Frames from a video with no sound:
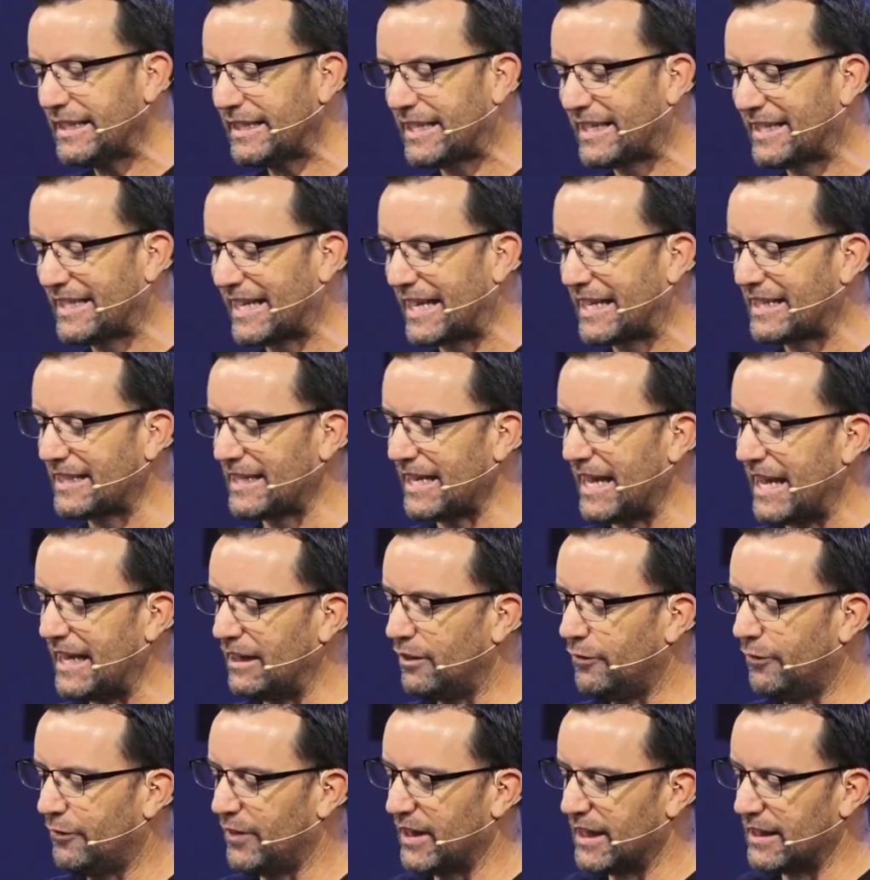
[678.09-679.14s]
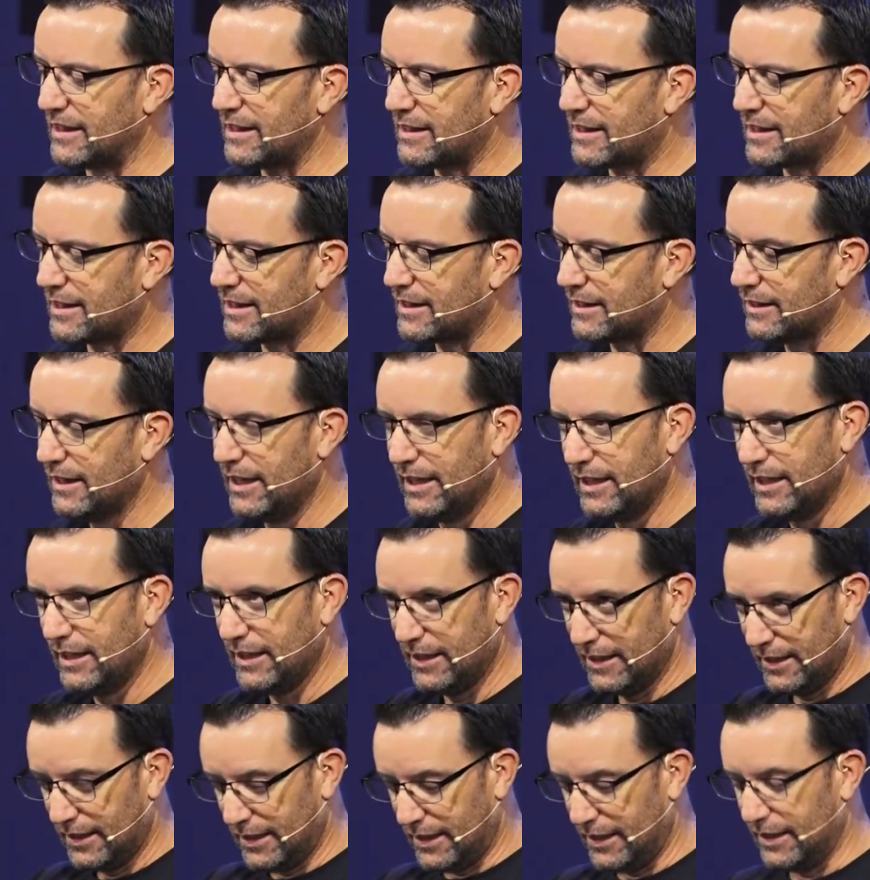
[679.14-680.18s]
six infants
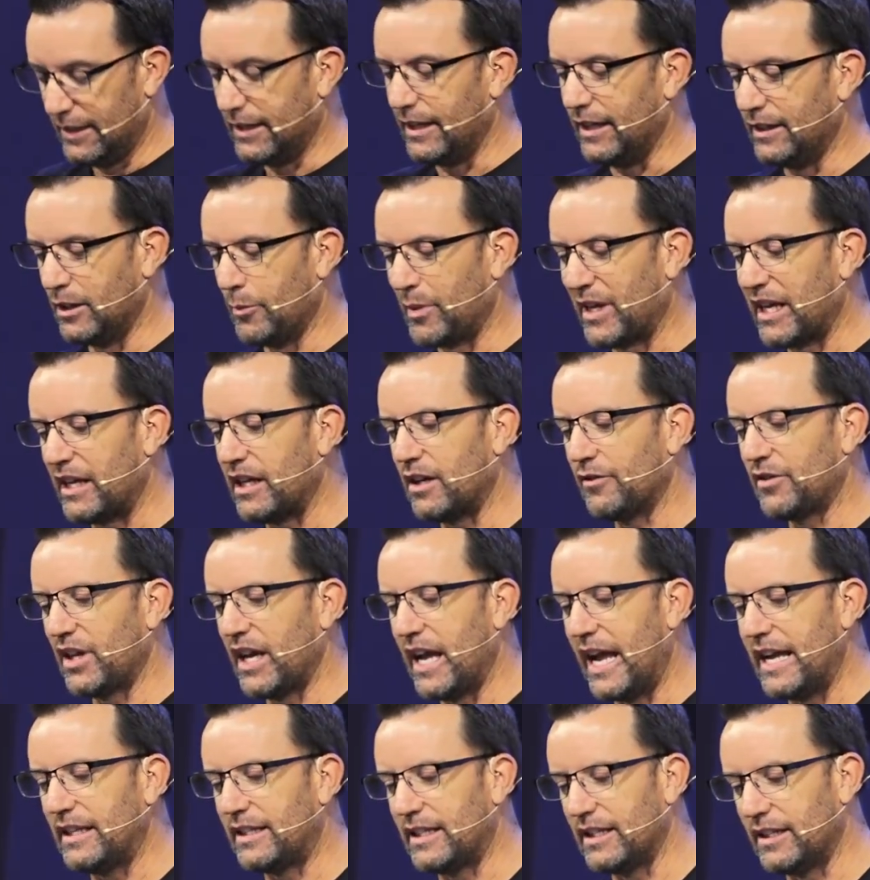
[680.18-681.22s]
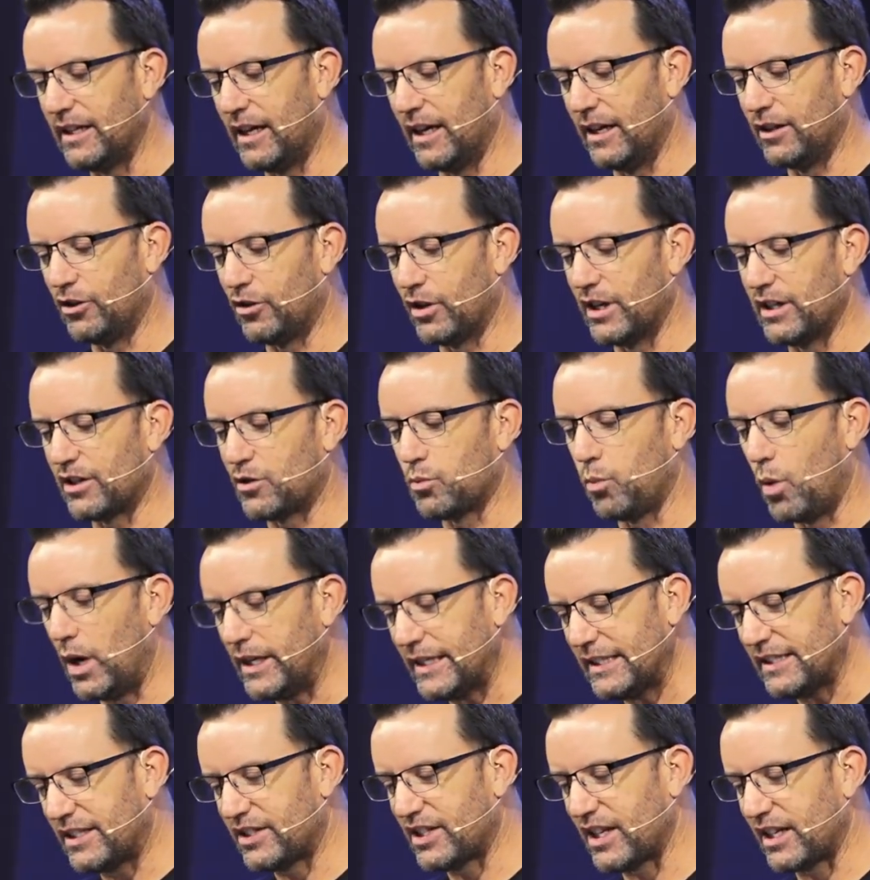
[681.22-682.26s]
in the beginning of the 1800s, one
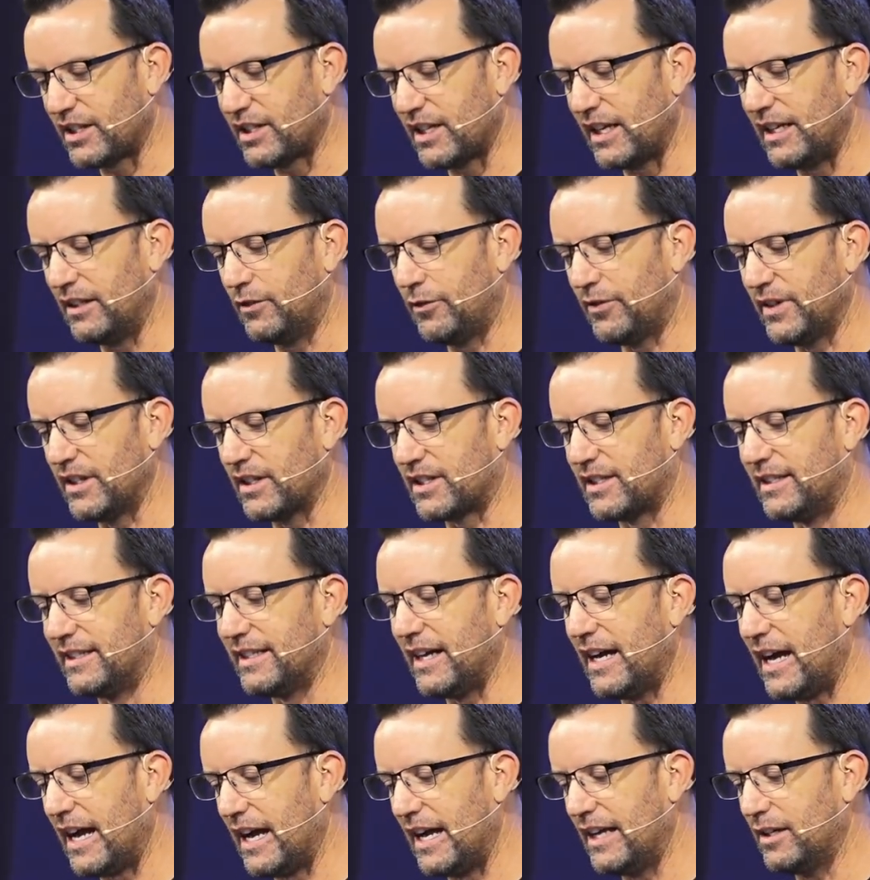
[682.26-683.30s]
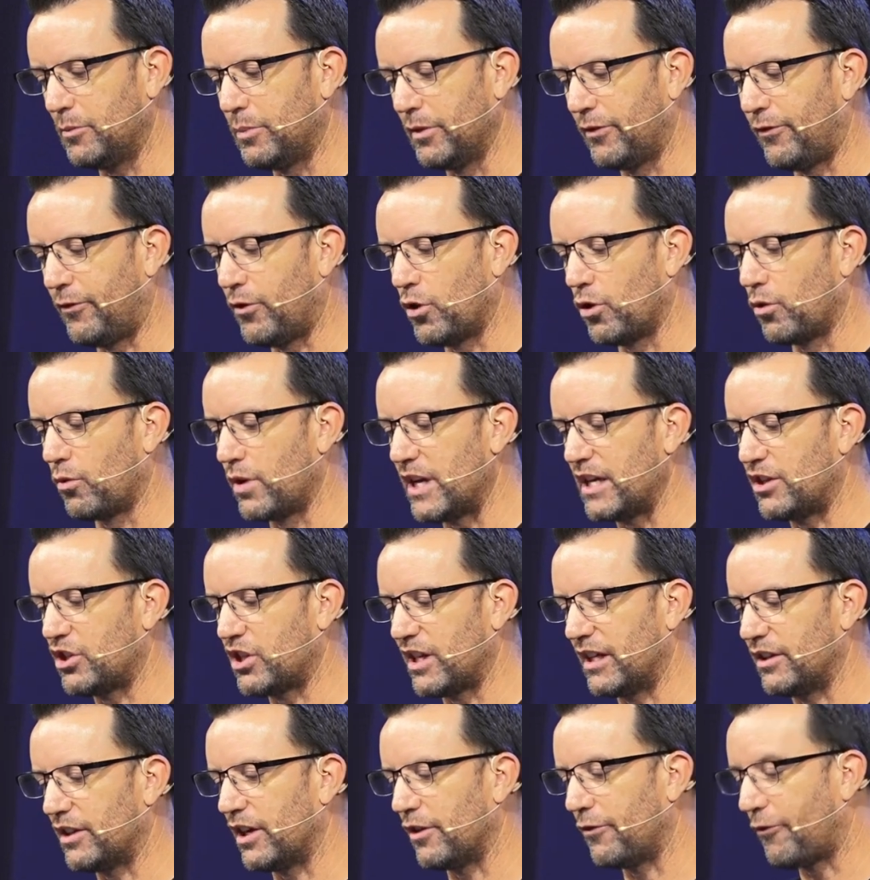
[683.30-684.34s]
in six infants died before
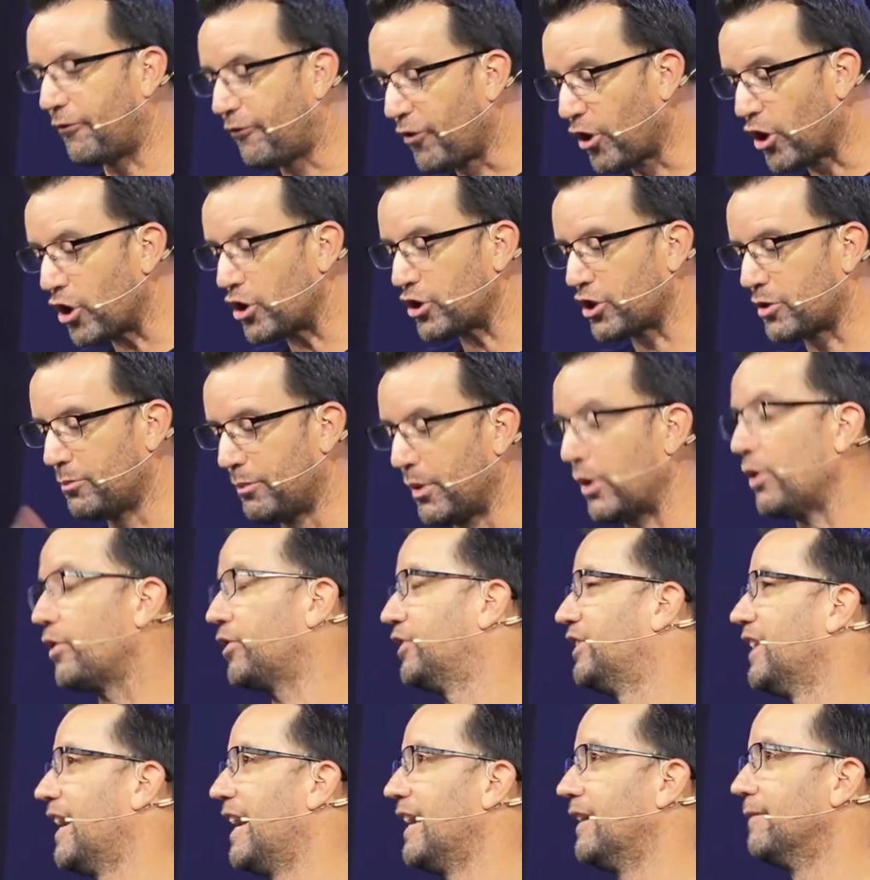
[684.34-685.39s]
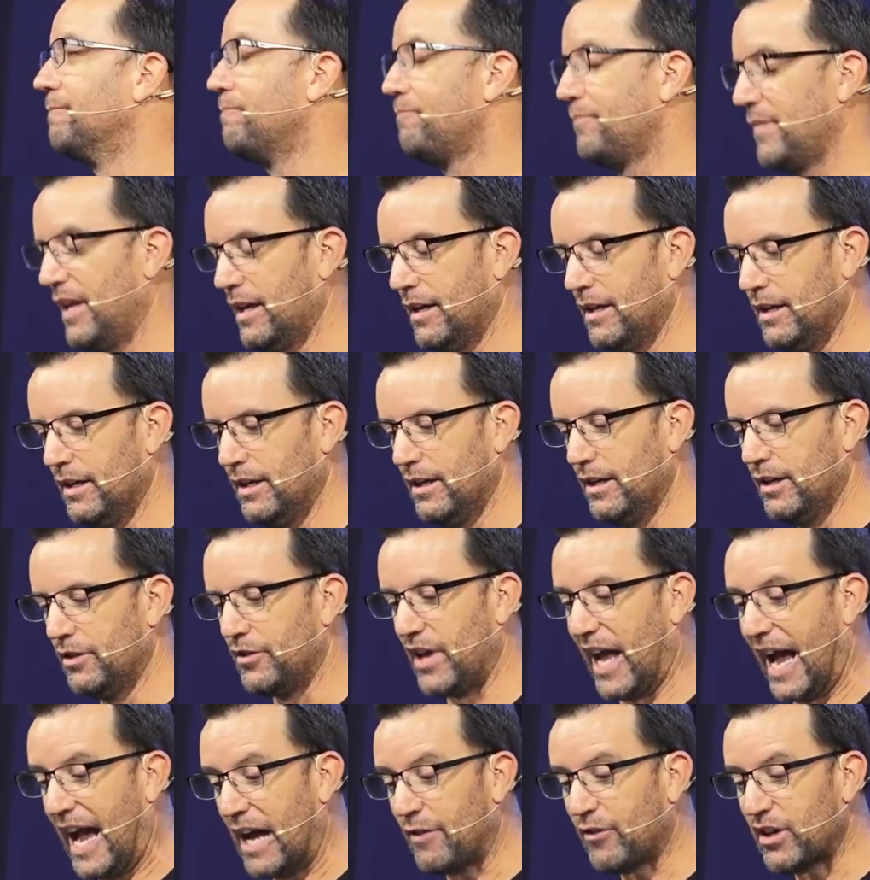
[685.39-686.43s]
reaching their first birthday. The
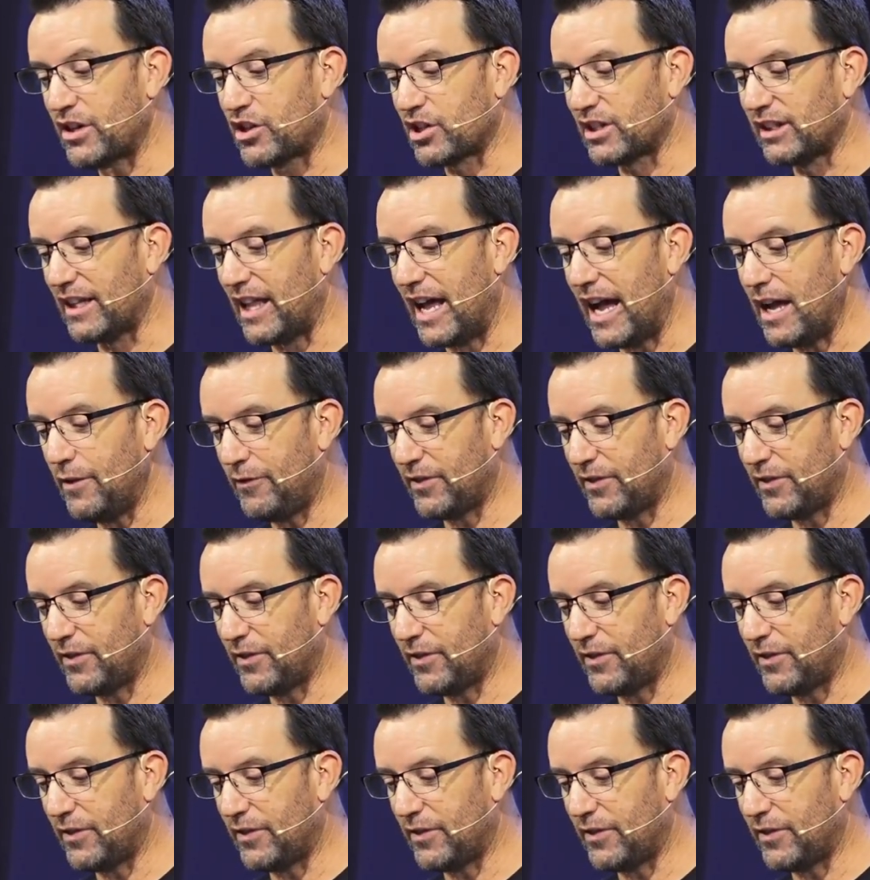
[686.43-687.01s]
average life